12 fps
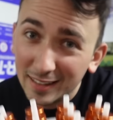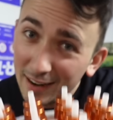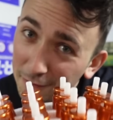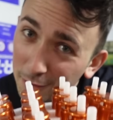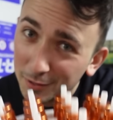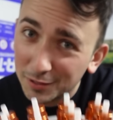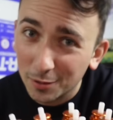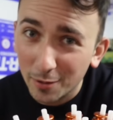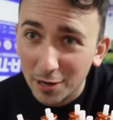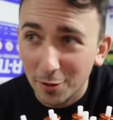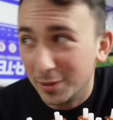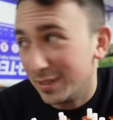that everyone's a
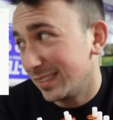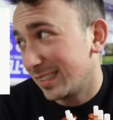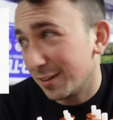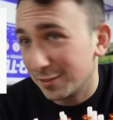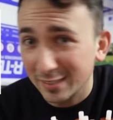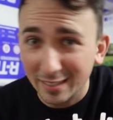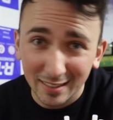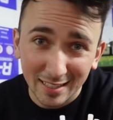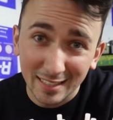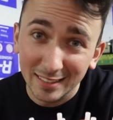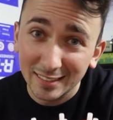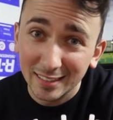winner with discounts like
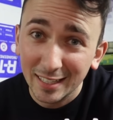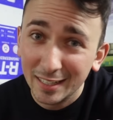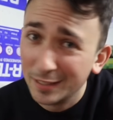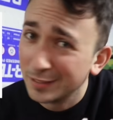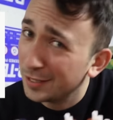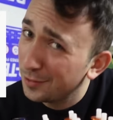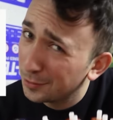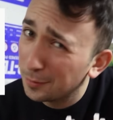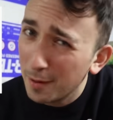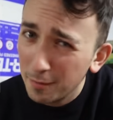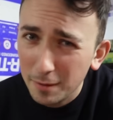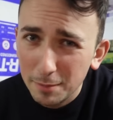these, so you should
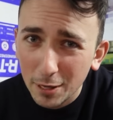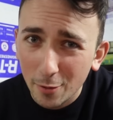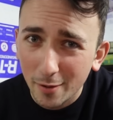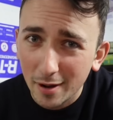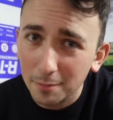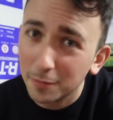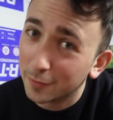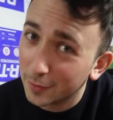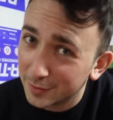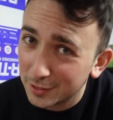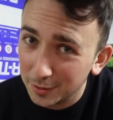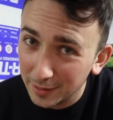probably pick one up
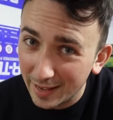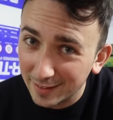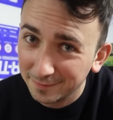before it's too late.